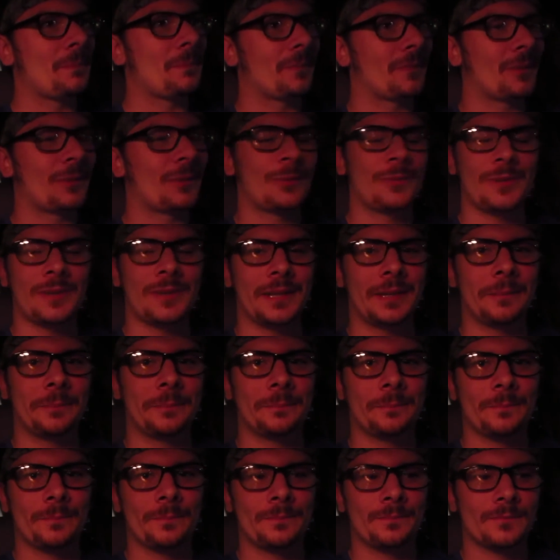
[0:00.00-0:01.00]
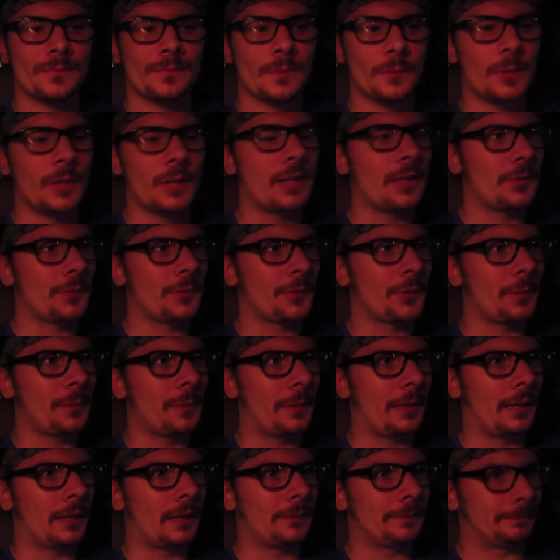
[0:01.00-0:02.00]
It was funny. But it's a 30
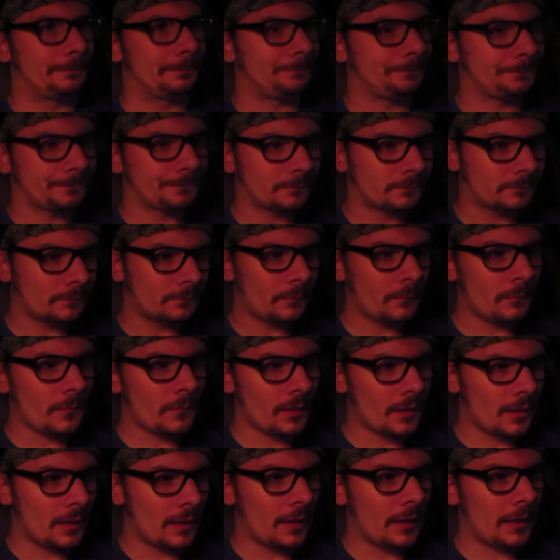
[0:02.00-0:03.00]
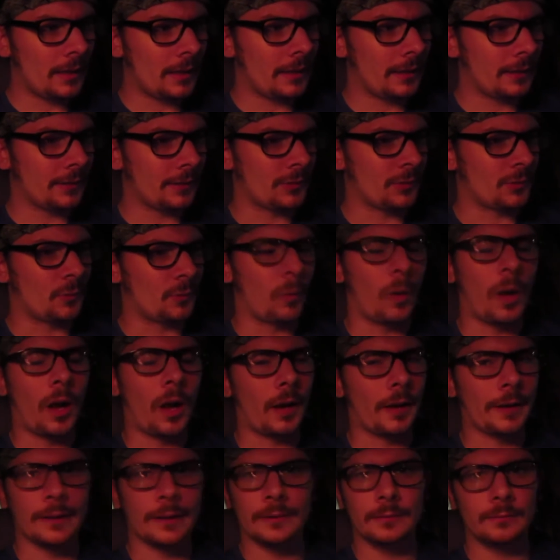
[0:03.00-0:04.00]
minute uh, just
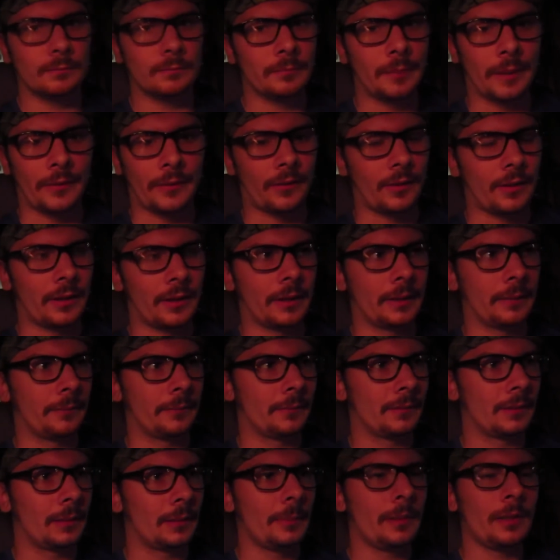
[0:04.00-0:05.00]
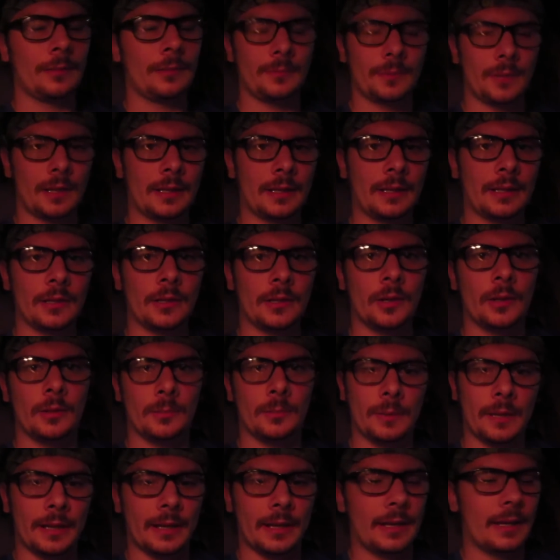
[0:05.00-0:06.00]
walk basically I mean, I'm, I did good
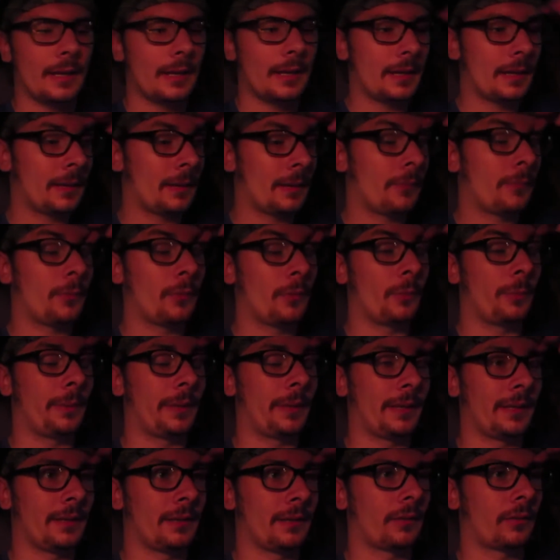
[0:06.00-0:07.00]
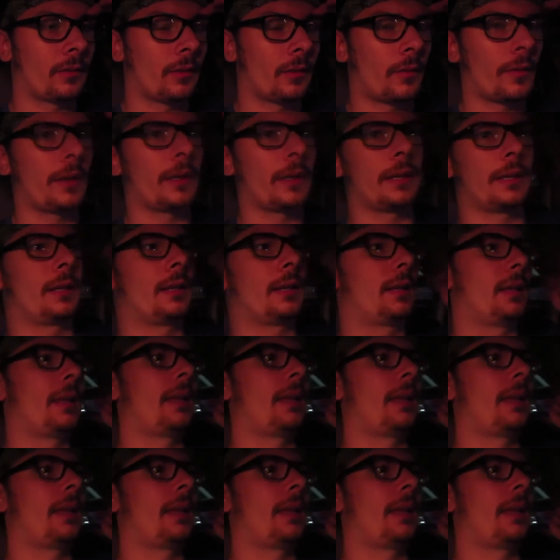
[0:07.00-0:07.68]
my uh, fuel is already.